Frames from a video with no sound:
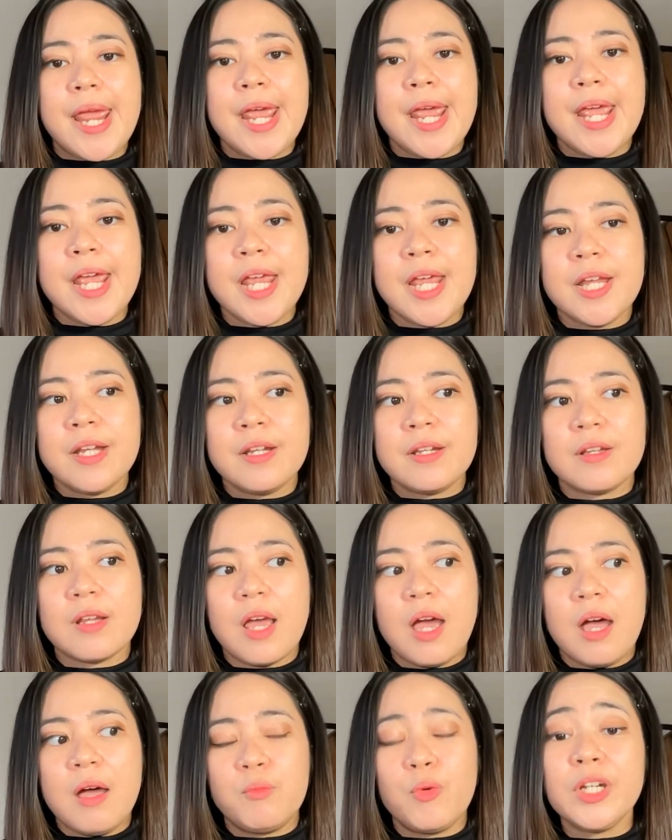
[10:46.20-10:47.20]
And
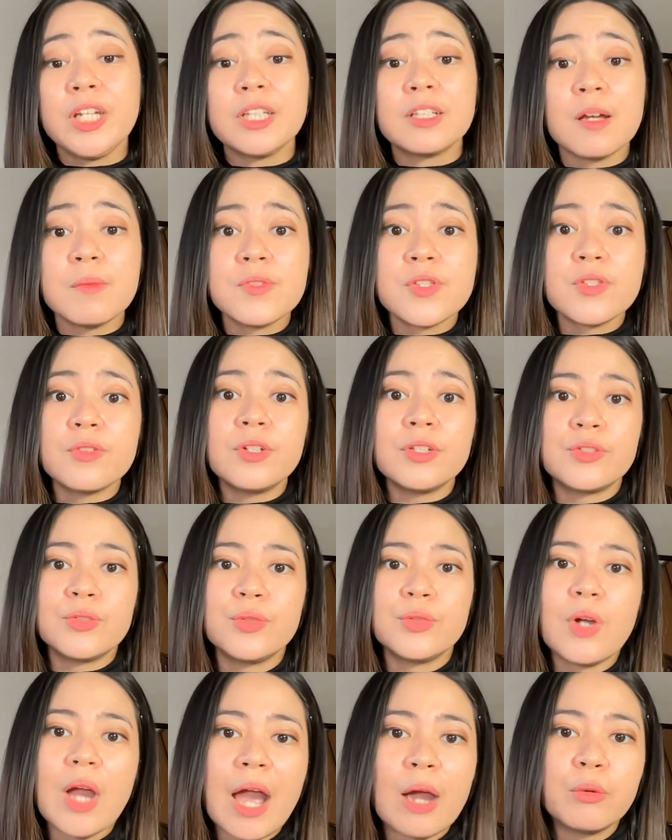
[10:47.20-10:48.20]
when it comes to the
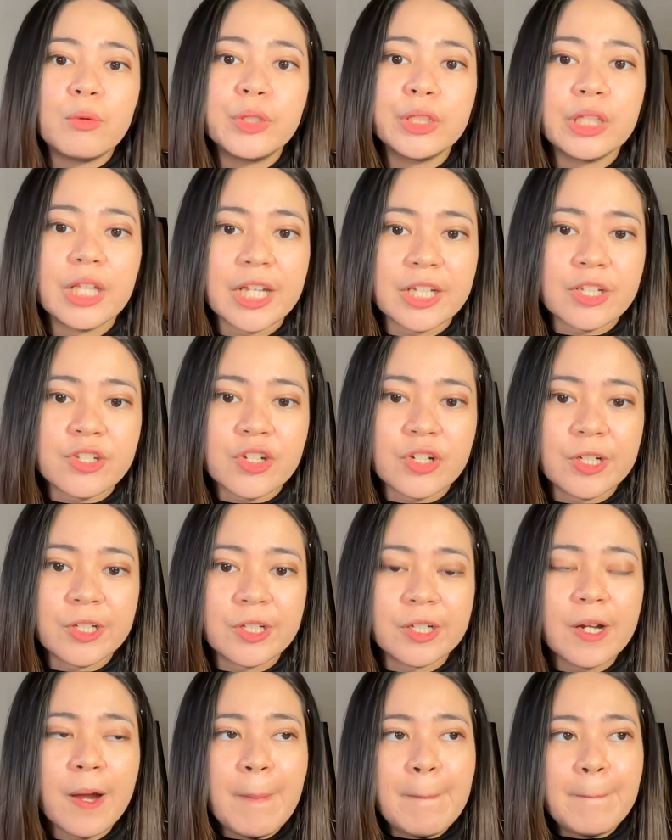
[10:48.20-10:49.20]
2-hour
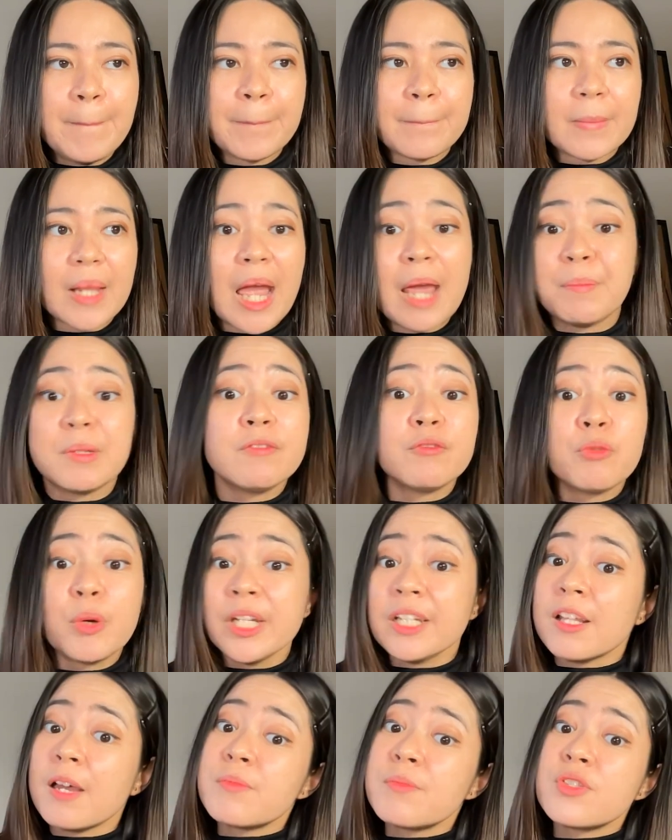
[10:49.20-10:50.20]
lecture, I mean, when
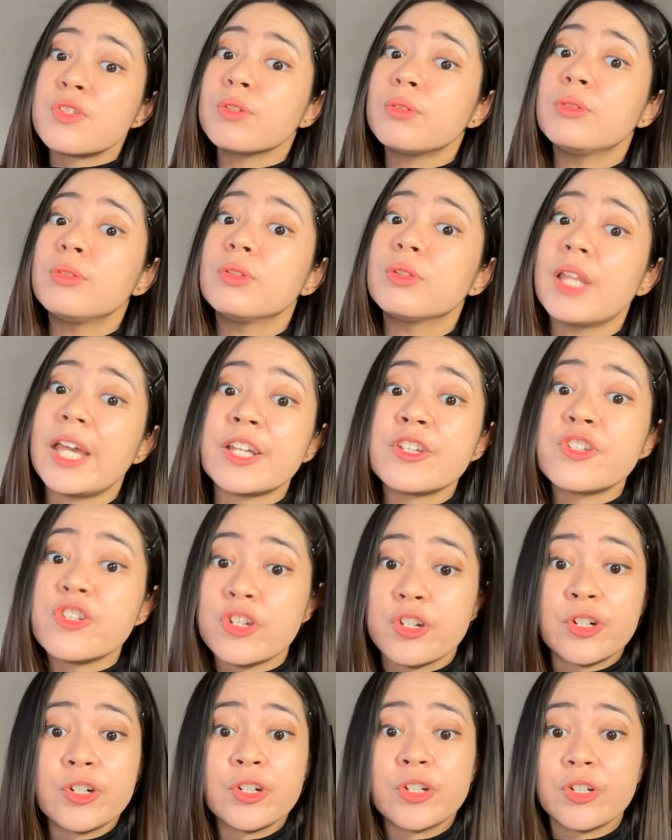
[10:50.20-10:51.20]
it comes to
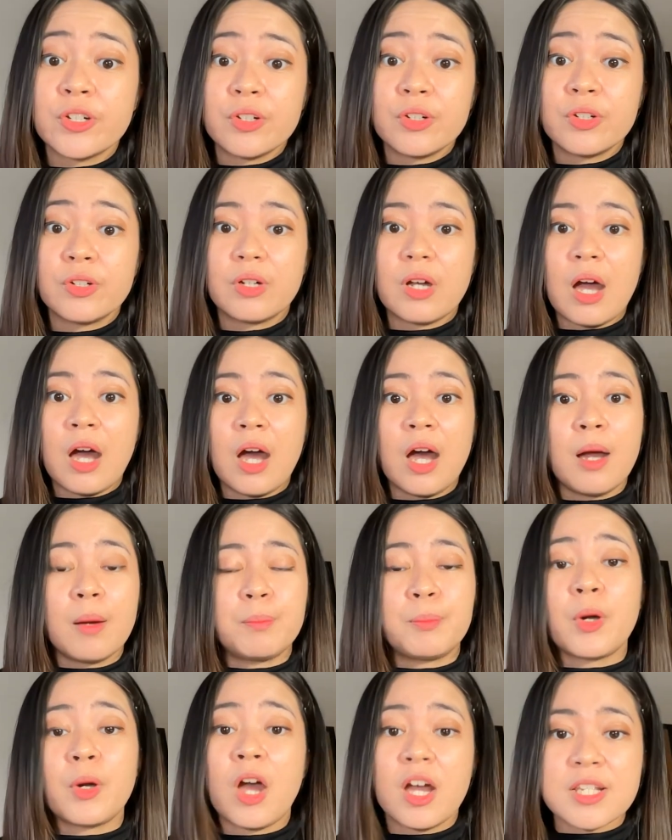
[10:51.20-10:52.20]
lecture
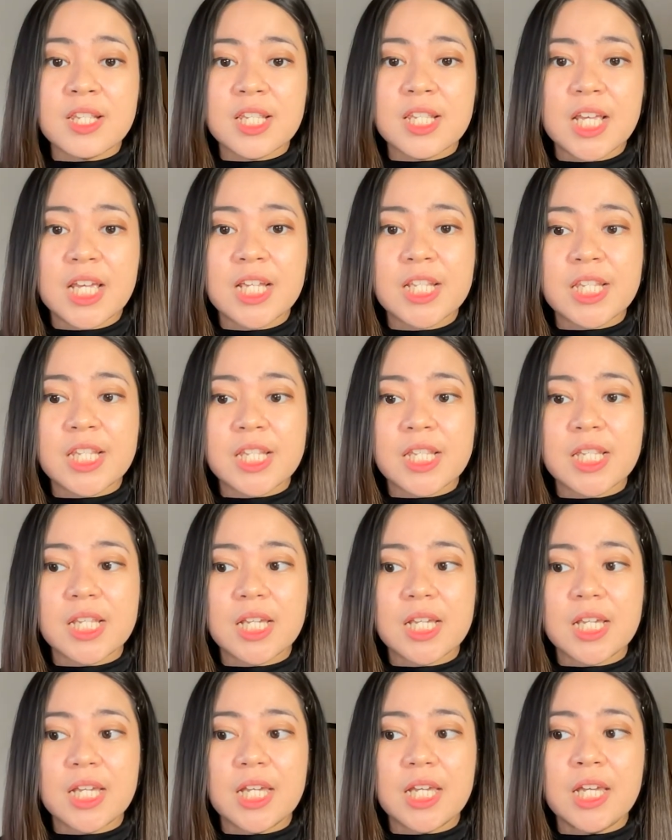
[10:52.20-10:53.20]
process,
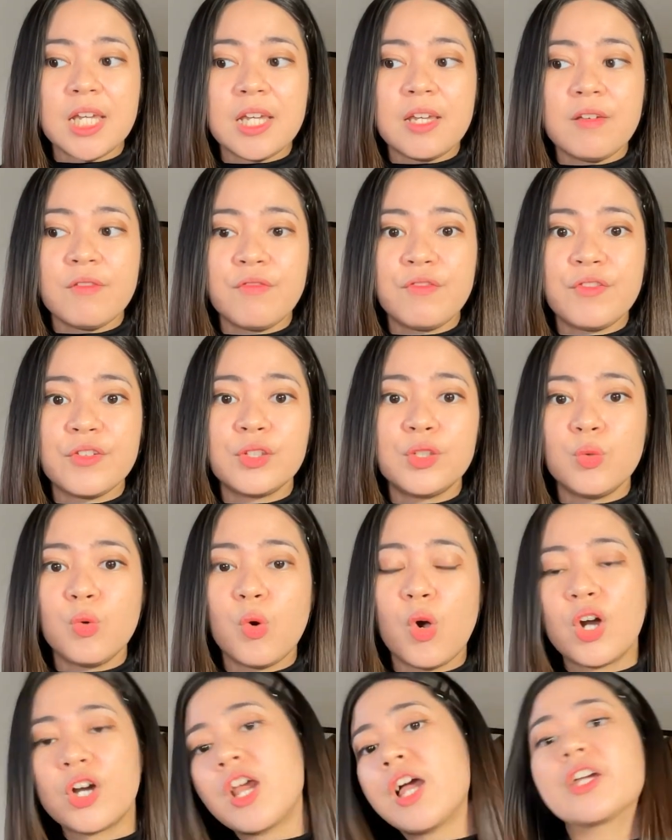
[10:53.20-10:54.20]
if you
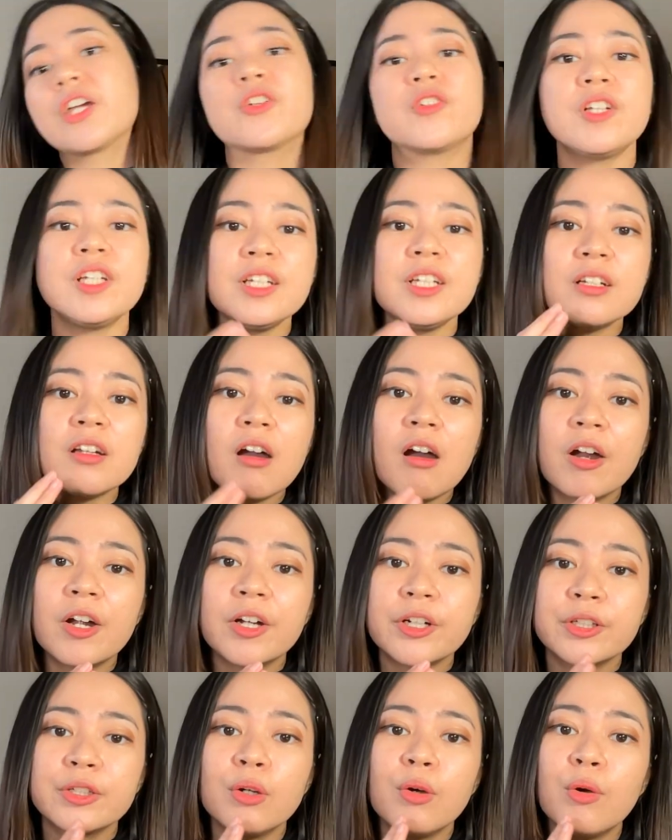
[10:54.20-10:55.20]
are a green
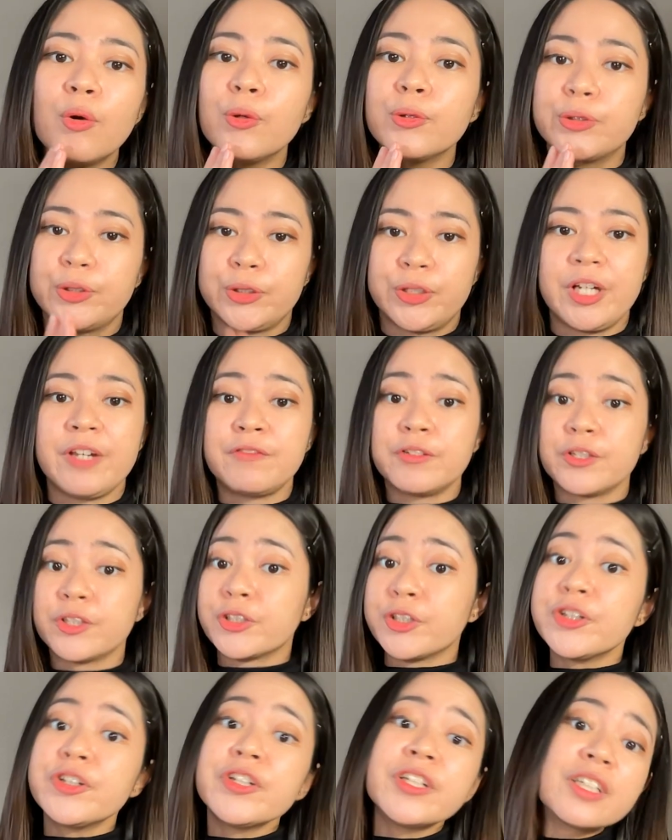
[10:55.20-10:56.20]
card holder, if you're
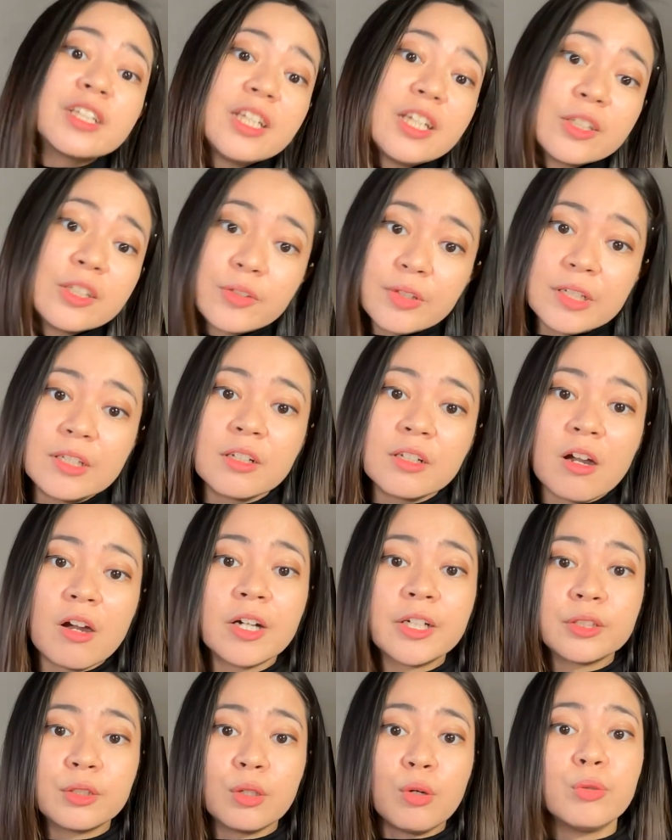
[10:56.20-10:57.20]
currently a green
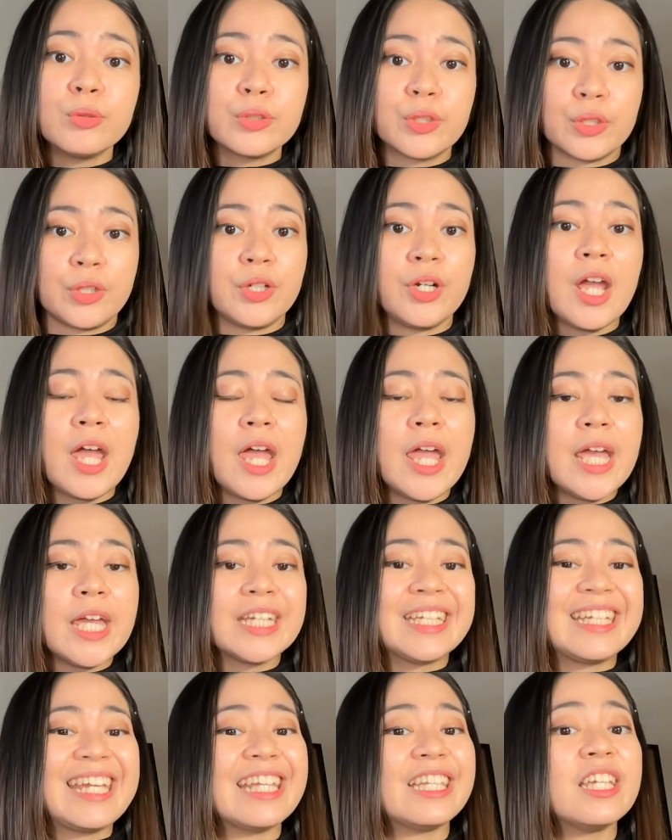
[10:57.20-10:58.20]
card holder
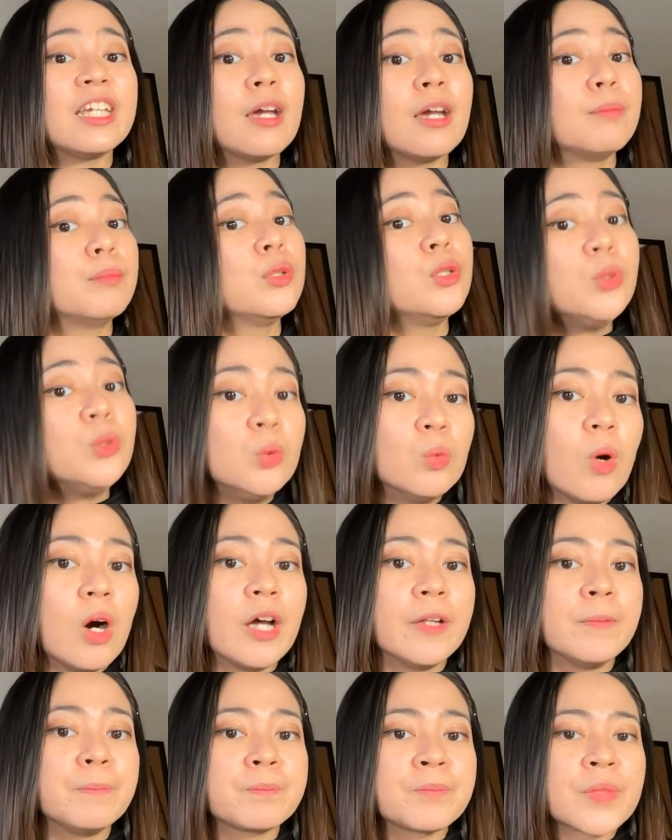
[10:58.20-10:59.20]
getting a blue
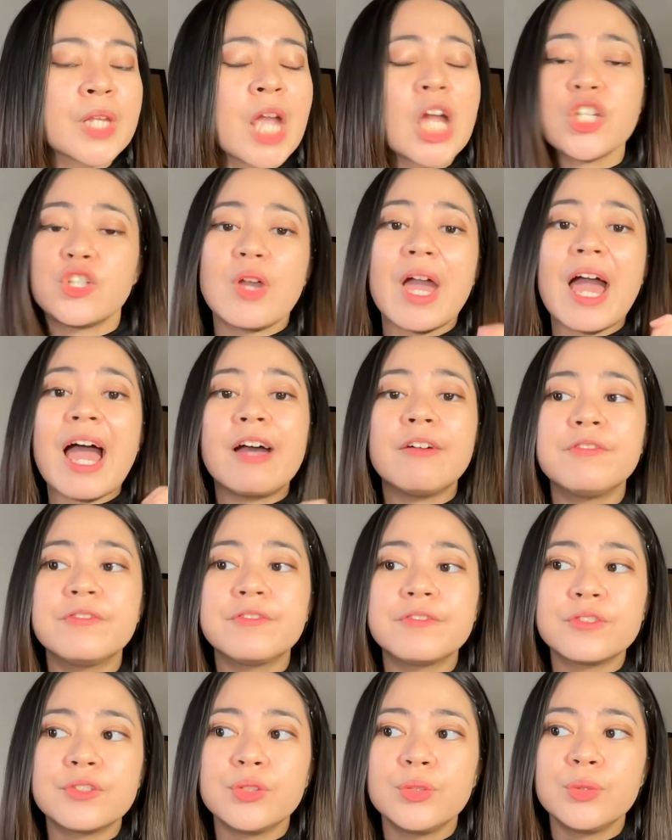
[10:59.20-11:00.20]
one, you
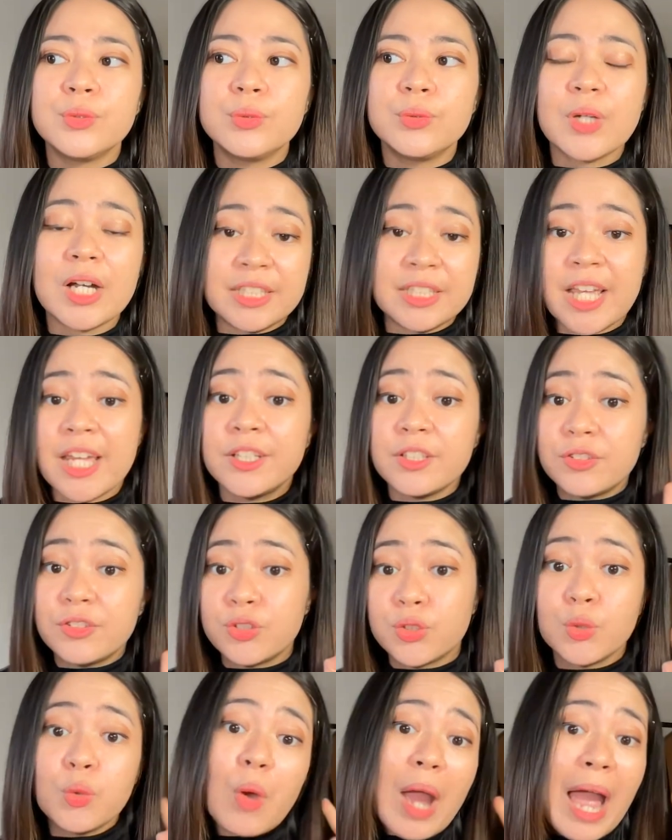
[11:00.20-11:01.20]
have to attend
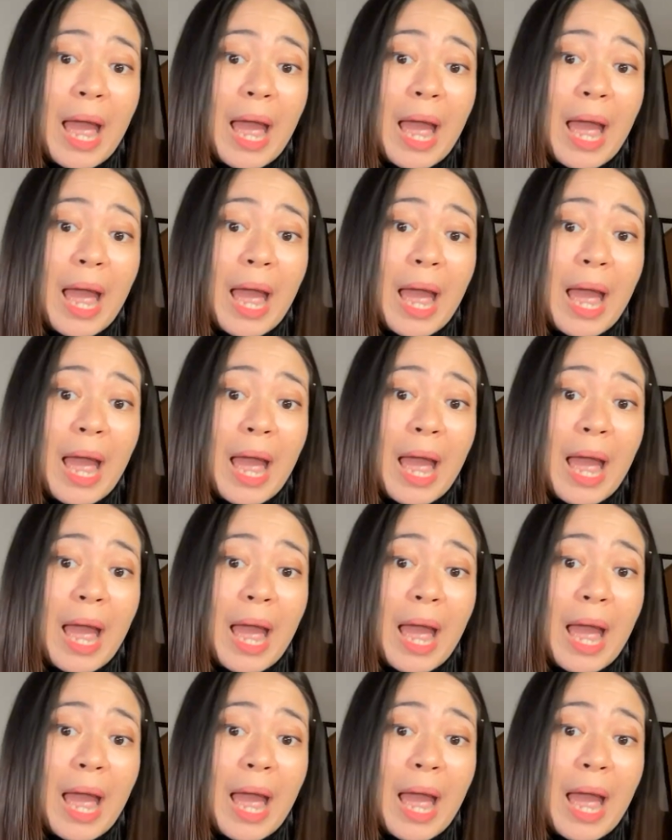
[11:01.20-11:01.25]
2